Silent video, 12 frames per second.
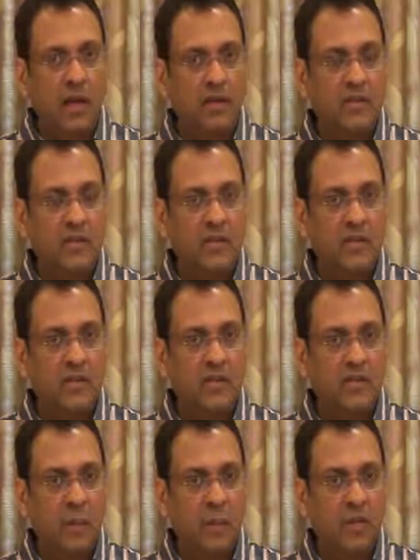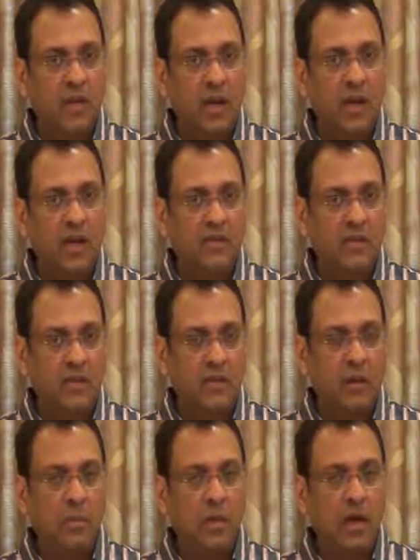Resistance is above the
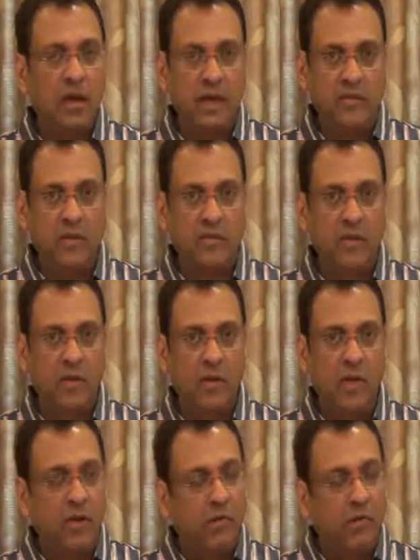860 mark as of now.